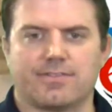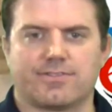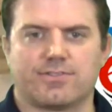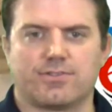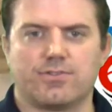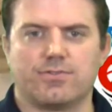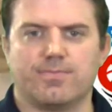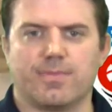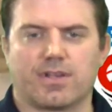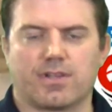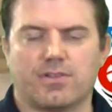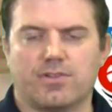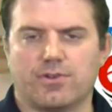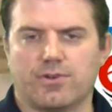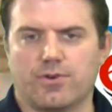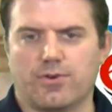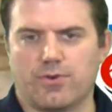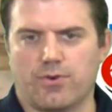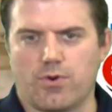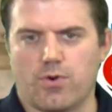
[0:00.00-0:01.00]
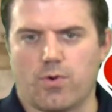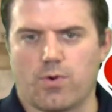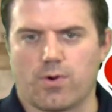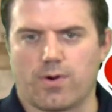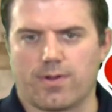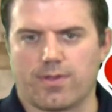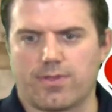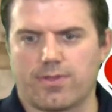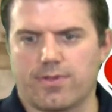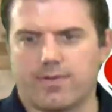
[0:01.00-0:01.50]
to McClure
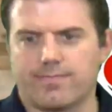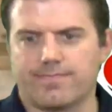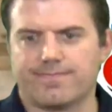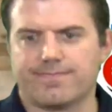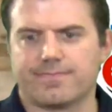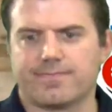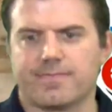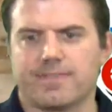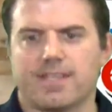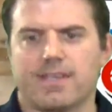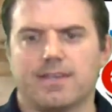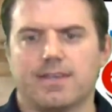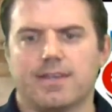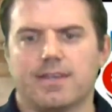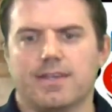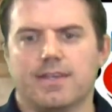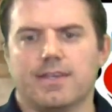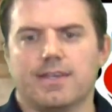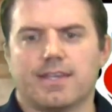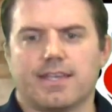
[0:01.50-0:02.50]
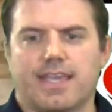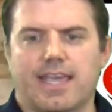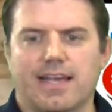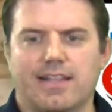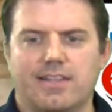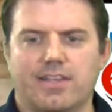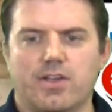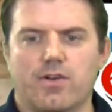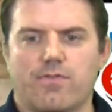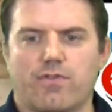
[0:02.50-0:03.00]
North.
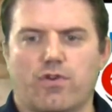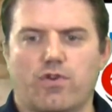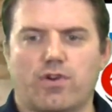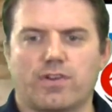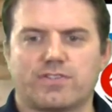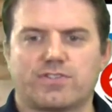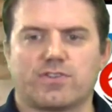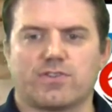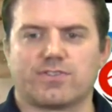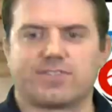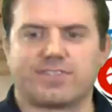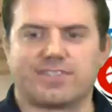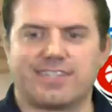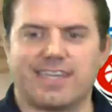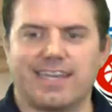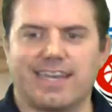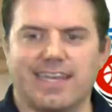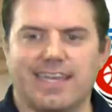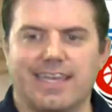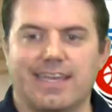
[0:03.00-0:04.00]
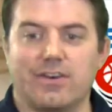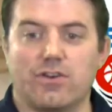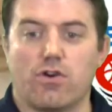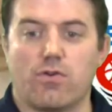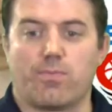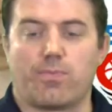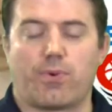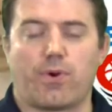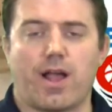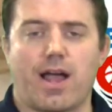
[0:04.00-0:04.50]
Kelly over Crystal City,
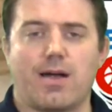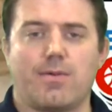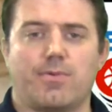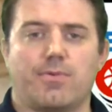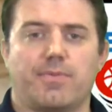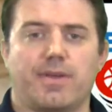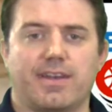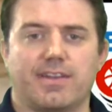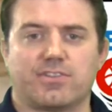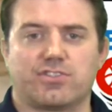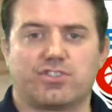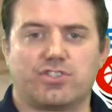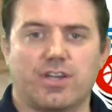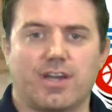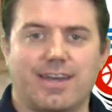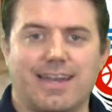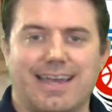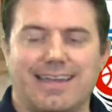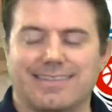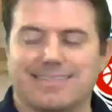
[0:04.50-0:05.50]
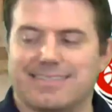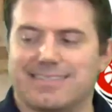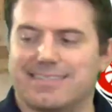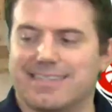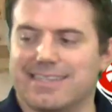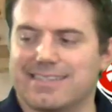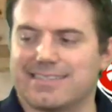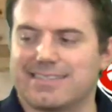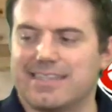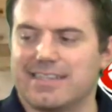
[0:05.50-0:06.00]
no problem in a shutout,
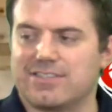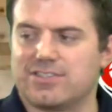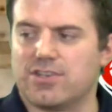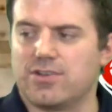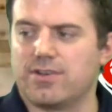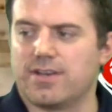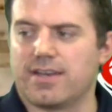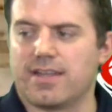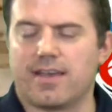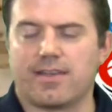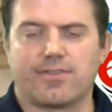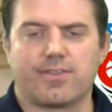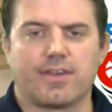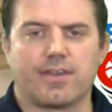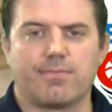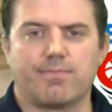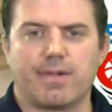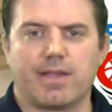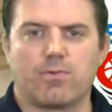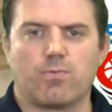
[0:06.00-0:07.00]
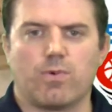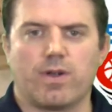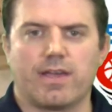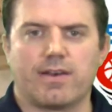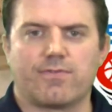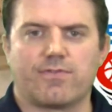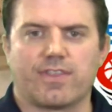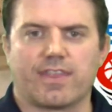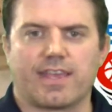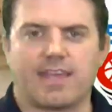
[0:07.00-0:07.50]
62-0. Big
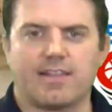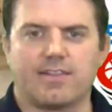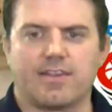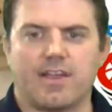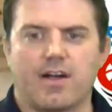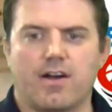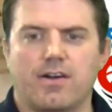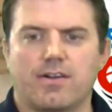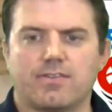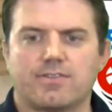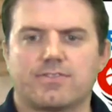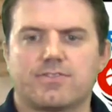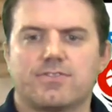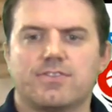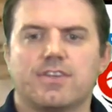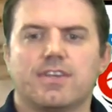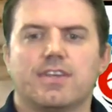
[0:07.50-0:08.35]
win for the Kelly Hawks.